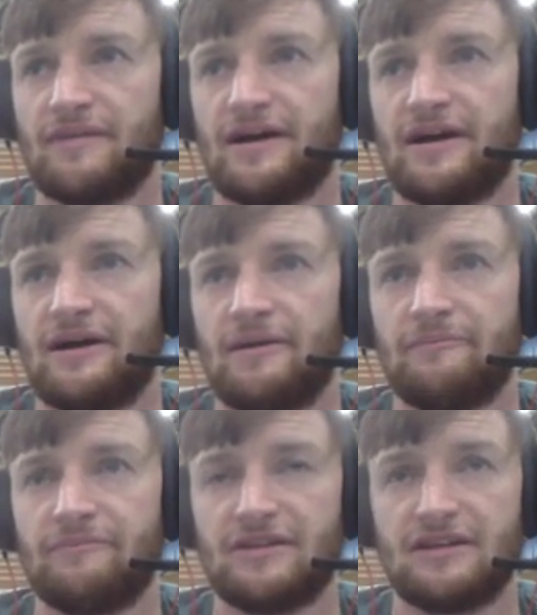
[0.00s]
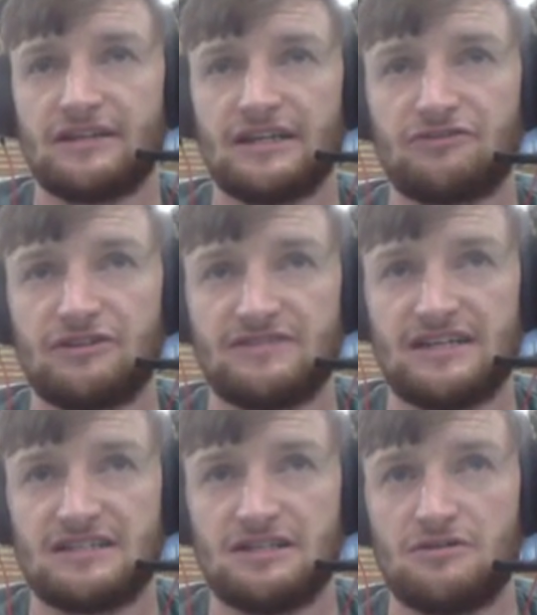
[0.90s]
I think Dave Grieve's an
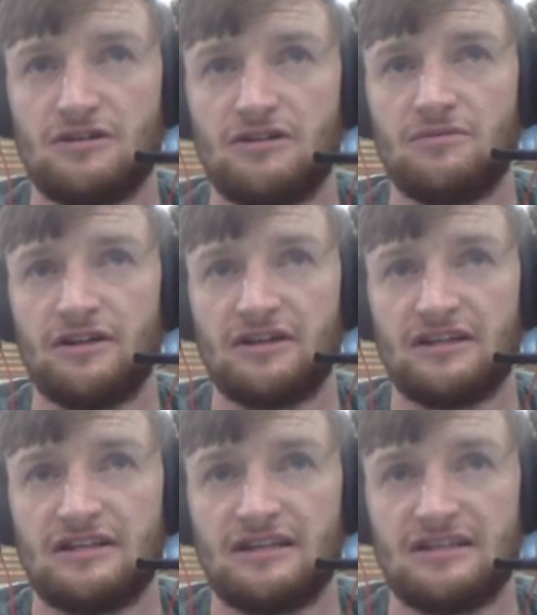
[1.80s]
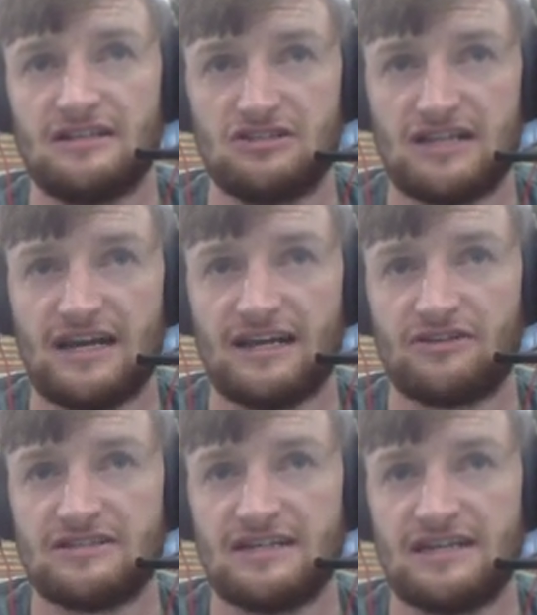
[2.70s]
excellent new hurler, but I think he's just lacking
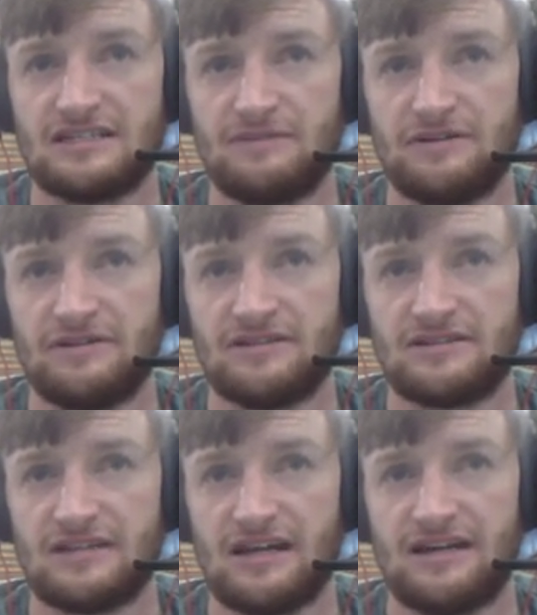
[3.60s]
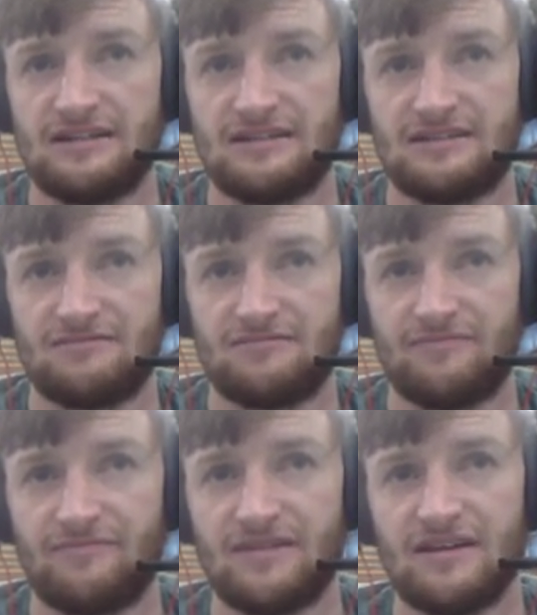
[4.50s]
Chris Lane's experience, and
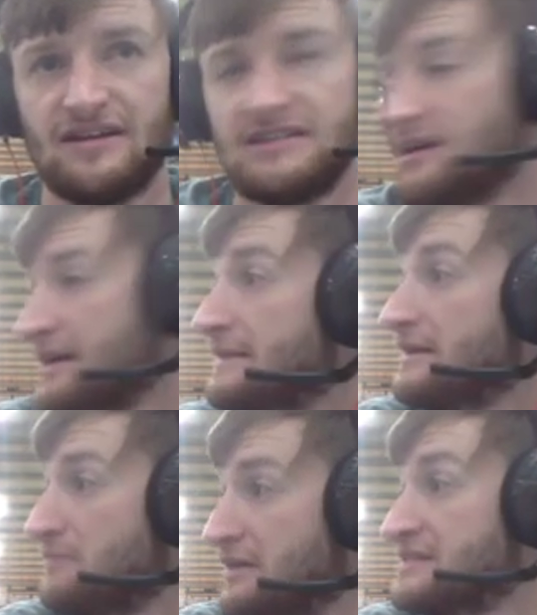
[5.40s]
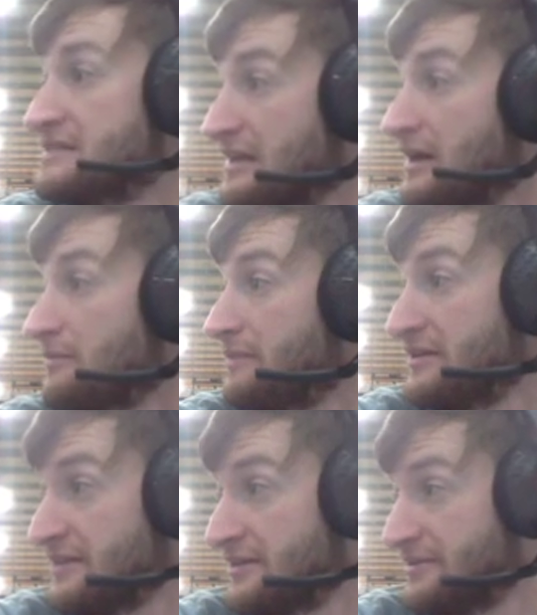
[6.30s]
he's lacking miles on the clock.
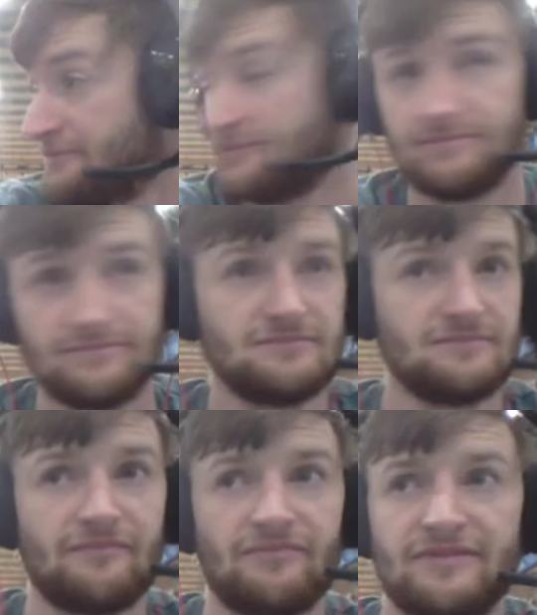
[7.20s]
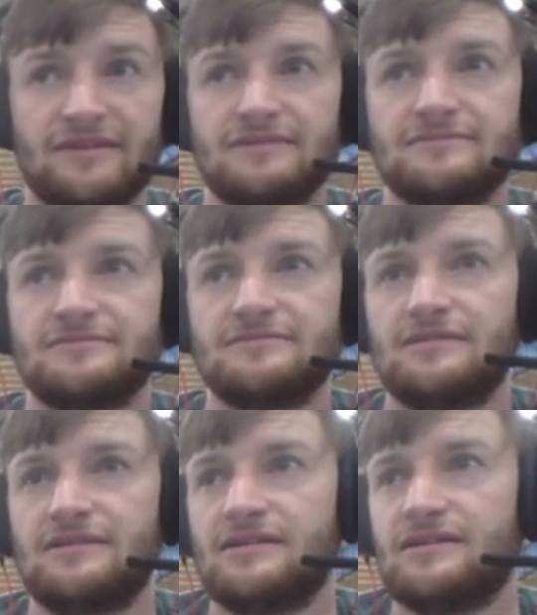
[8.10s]
Miles on the clock, yeah. Al Lane